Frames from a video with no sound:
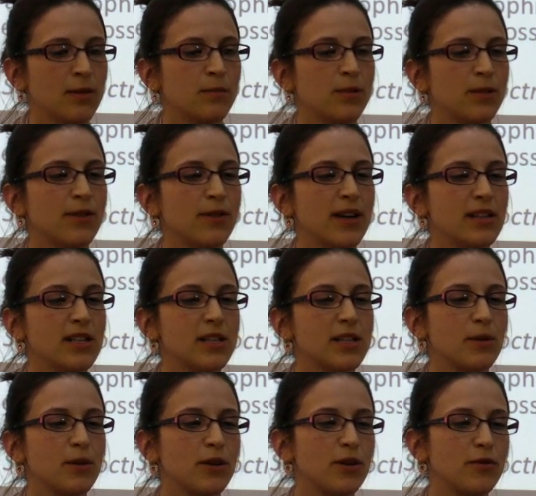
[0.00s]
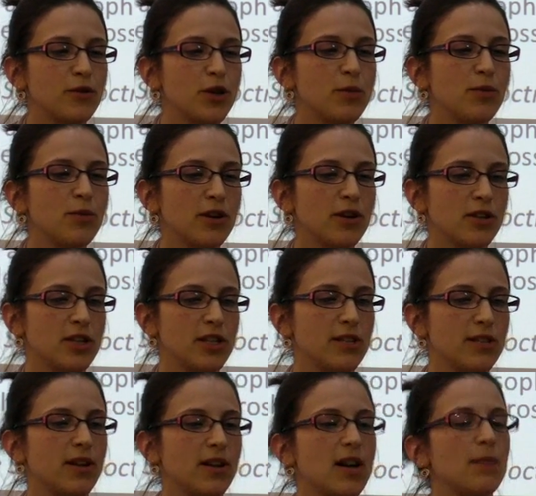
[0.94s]
Blavatsky spoke of two branches
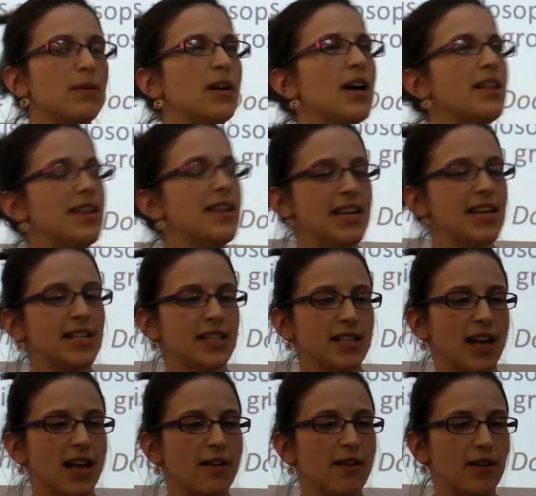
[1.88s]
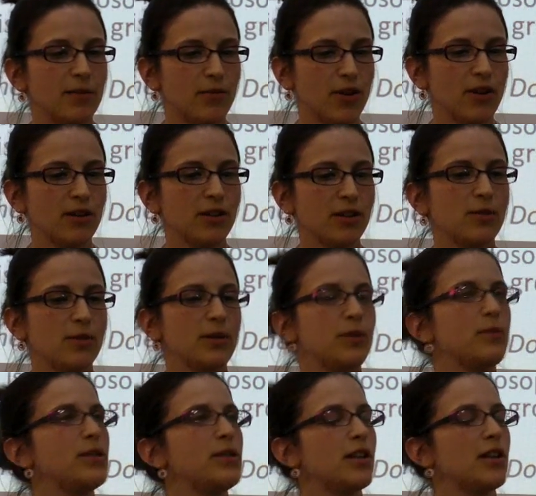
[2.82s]
of the Kabbalah, the Eastern Aryan branch,
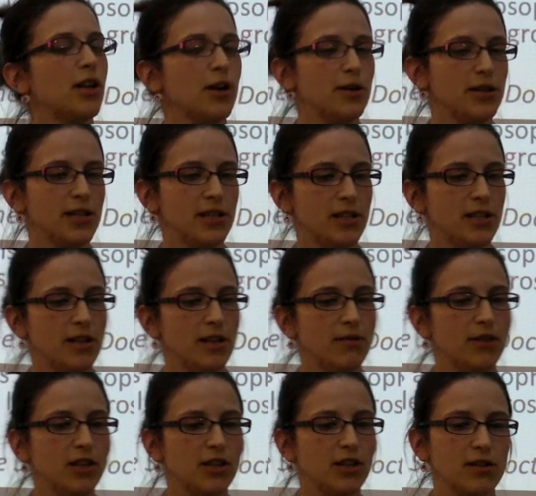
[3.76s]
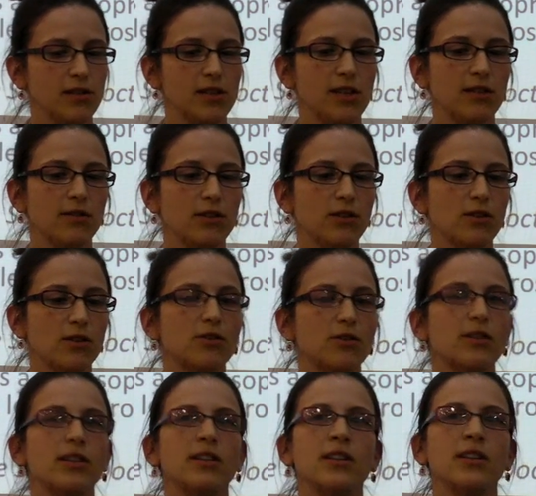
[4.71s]
which was the closest to the original Secret
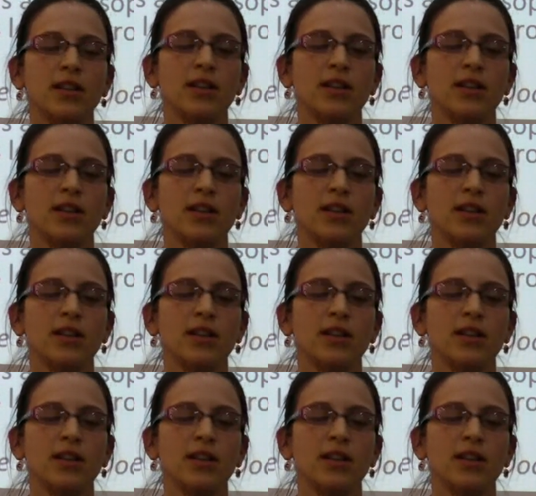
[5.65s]
Doctrine,